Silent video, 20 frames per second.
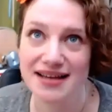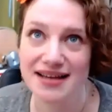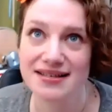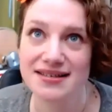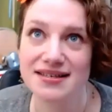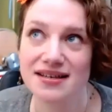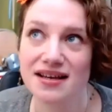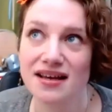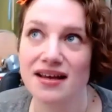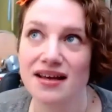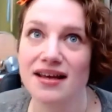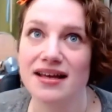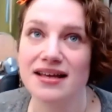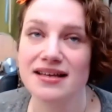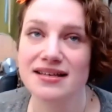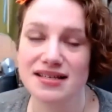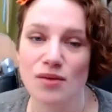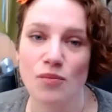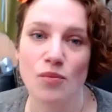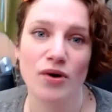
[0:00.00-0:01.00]
success
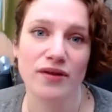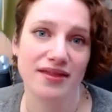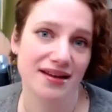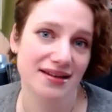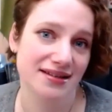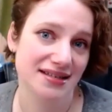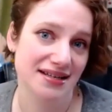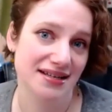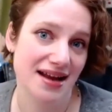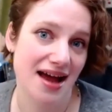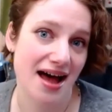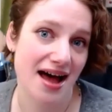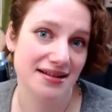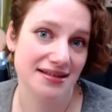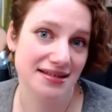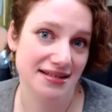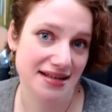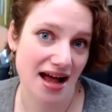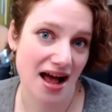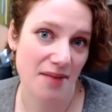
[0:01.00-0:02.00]
is someone that
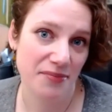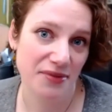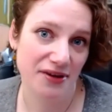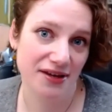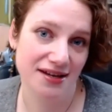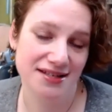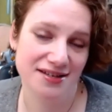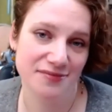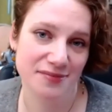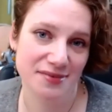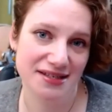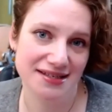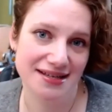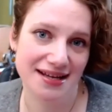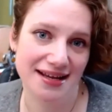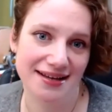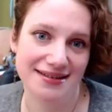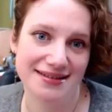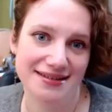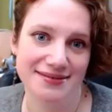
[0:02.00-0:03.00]
did not stop because
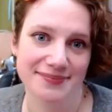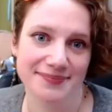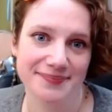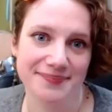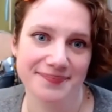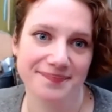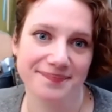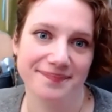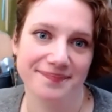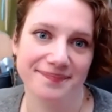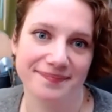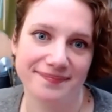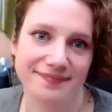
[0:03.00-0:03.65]
of mistakes.